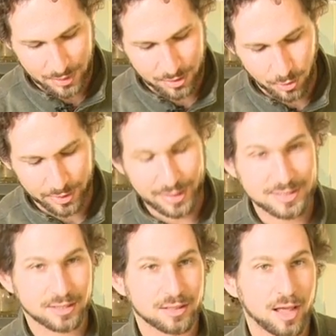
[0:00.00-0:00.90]
The oil
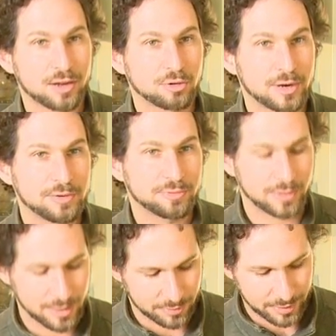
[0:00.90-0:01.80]
has a lot of great
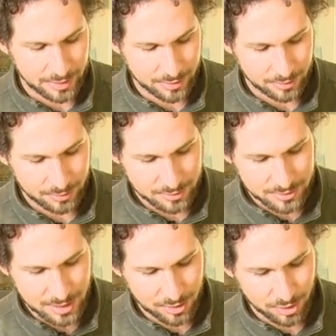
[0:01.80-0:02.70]
flavor in it. It's
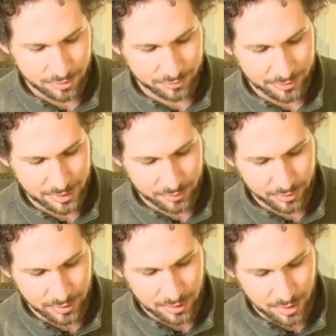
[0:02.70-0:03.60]
taken on the flavor of
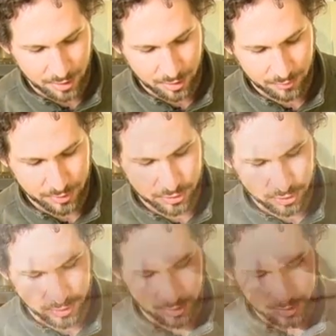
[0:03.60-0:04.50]
the tuna.